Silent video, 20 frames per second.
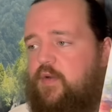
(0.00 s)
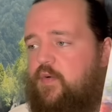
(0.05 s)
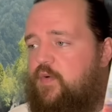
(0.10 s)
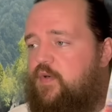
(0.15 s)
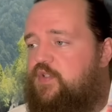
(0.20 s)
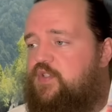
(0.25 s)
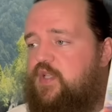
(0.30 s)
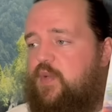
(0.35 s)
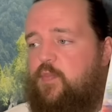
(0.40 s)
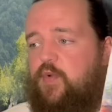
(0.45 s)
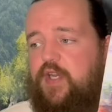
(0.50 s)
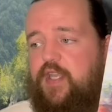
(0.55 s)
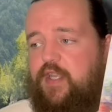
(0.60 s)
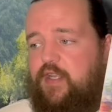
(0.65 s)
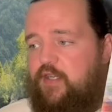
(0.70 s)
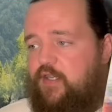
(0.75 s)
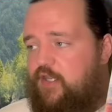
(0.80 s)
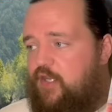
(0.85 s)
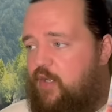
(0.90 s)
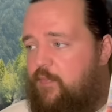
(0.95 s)
or someone
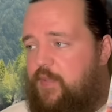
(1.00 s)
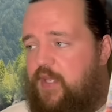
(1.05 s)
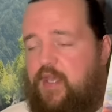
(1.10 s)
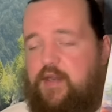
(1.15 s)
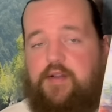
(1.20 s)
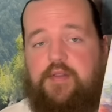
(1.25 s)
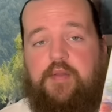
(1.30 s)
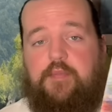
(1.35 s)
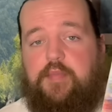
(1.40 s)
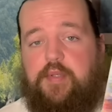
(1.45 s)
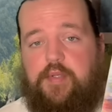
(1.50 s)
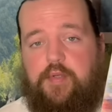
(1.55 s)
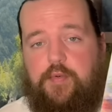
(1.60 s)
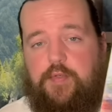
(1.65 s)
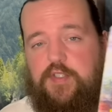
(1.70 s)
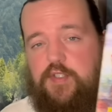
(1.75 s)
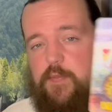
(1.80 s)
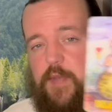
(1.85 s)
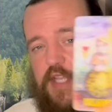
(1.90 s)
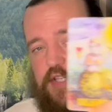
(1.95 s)
hitting you up out of the blue,
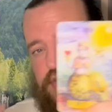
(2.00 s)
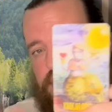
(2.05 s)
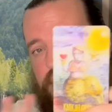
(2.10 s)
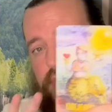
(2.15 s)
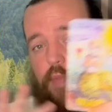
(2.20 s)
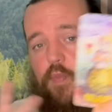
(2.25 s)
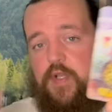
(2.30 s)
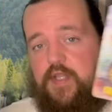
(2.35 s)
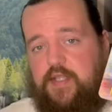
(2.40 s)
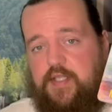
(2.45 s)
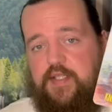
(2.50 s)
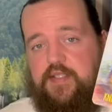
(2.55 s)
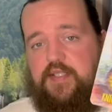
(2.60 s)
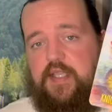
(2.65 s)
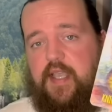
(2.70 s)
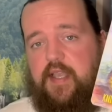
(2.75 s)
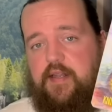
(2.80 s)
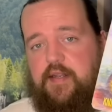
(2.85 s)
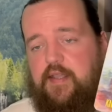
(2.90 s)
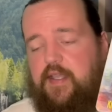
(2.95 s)
especially with this
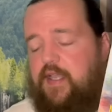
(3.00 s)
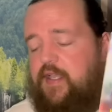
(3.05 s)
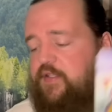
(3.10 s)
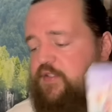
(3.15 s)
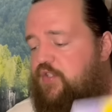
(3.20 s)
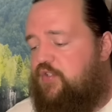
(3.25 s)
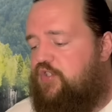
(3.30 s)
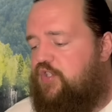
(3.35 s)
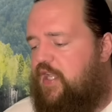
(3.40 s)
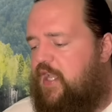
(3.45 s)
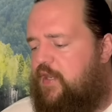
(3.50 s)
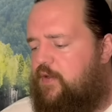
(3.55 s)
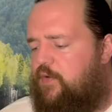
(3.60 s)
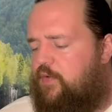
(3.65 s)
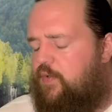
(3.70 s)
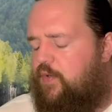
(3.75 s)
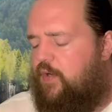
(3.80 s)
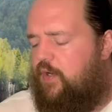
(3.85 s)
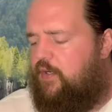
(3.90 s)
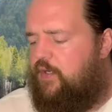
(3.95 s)
as a shadow
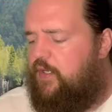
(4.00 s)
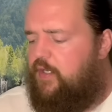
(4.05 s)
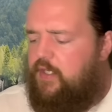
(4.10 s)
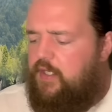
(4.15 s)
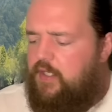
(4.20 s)
card.